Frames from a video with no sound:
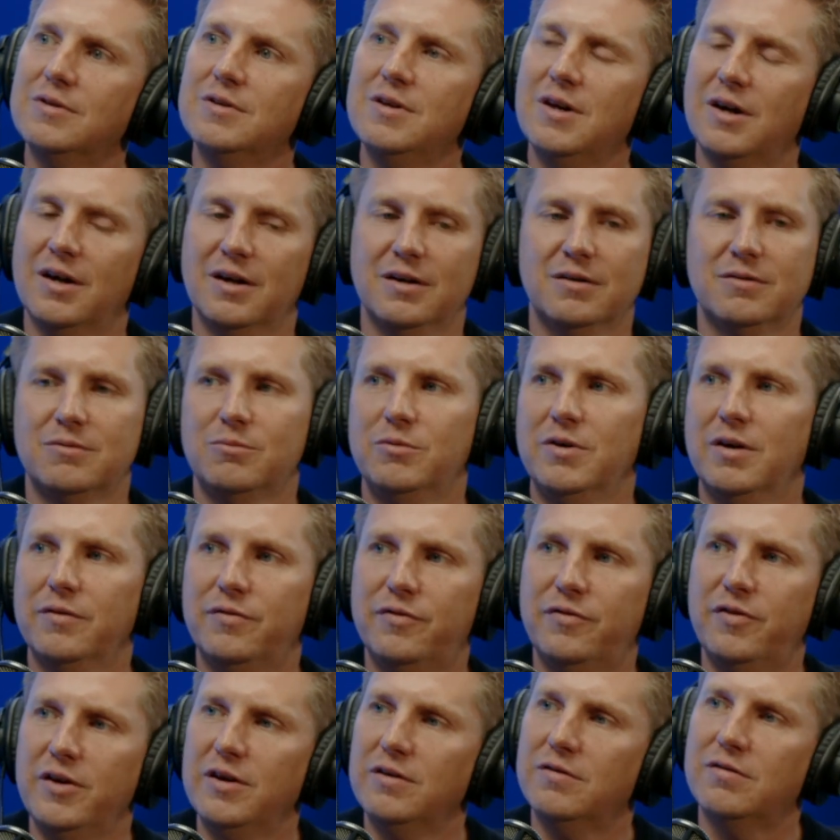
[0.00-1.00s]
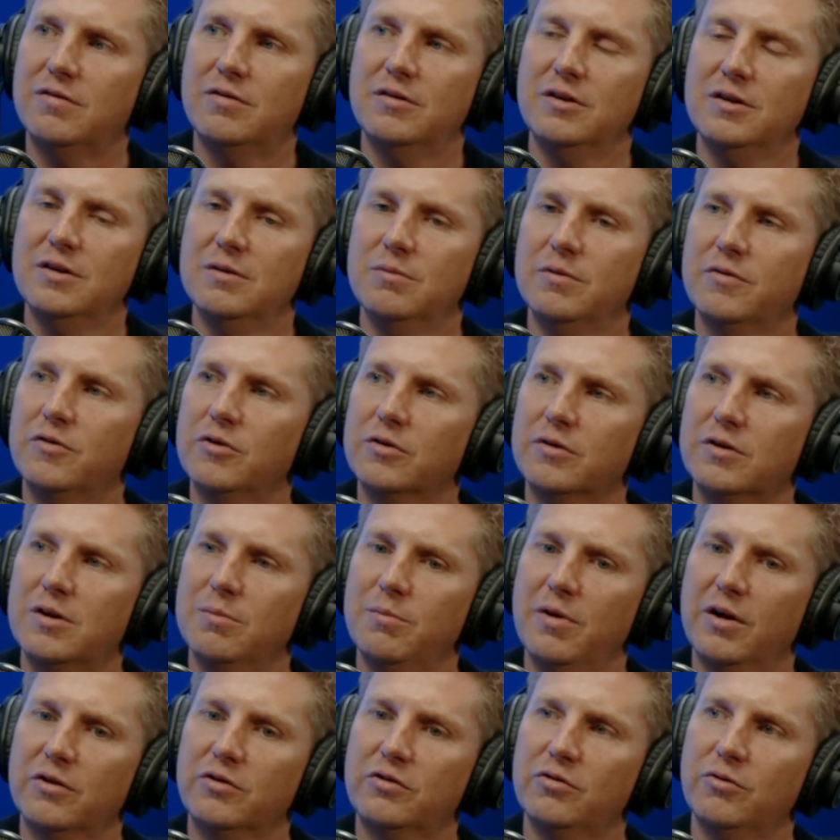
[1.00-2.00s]
Yeah, we have phase 3, we've got
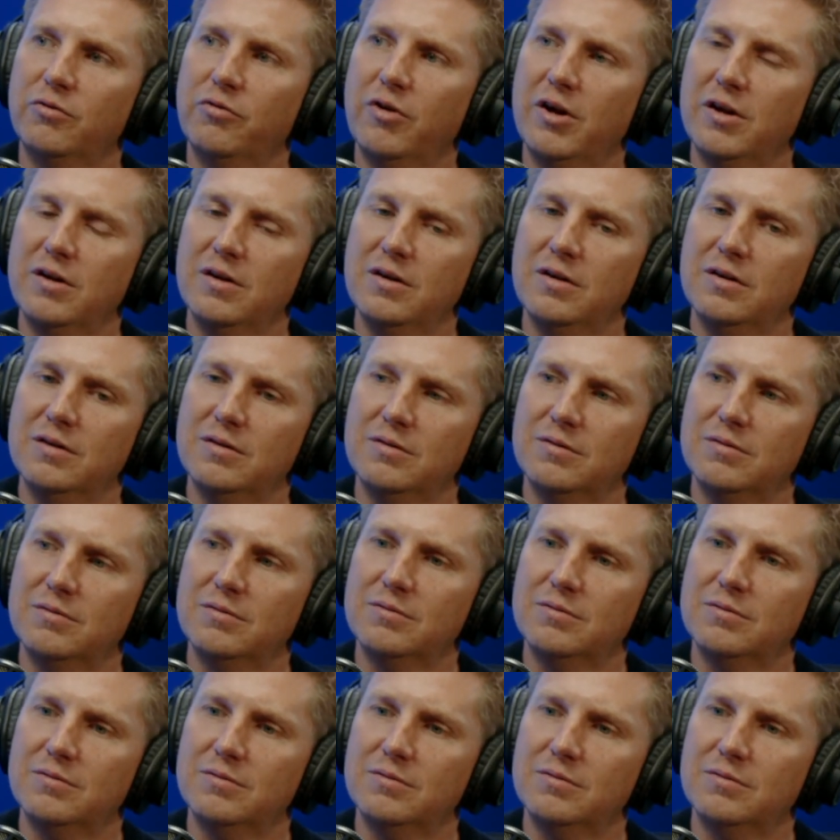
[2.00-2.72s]
commercial ready